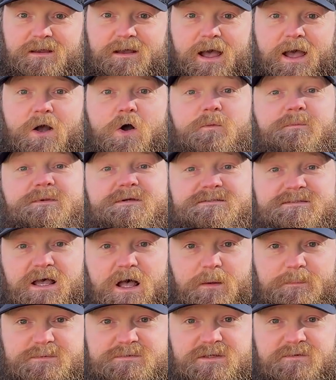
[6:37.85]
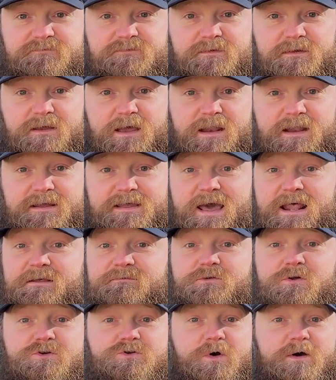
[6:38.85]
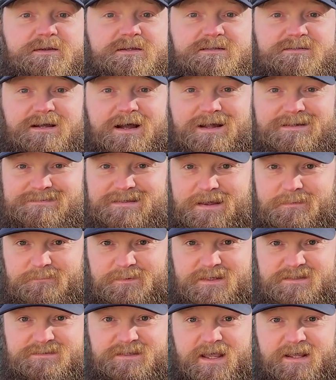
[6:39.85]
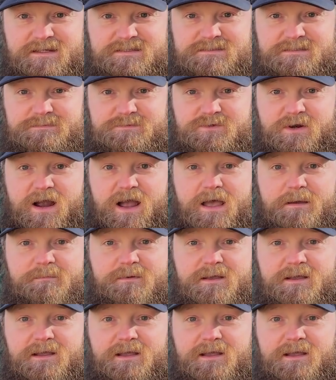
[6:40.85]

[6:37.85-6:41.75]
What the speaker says: I hope this helps. And again, if you enjoy this content, please like and subscribe.